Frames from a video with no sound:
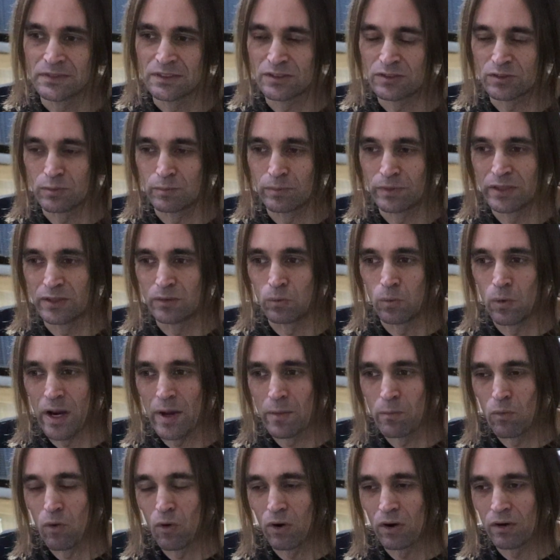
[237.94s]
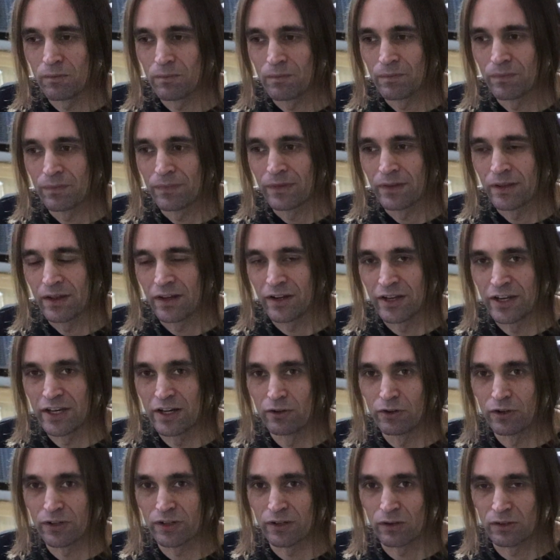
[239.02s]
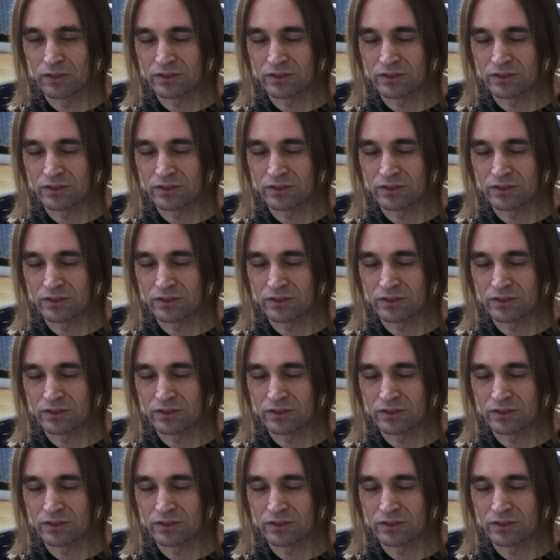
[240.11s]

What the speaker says: it's repeated way more. And here you can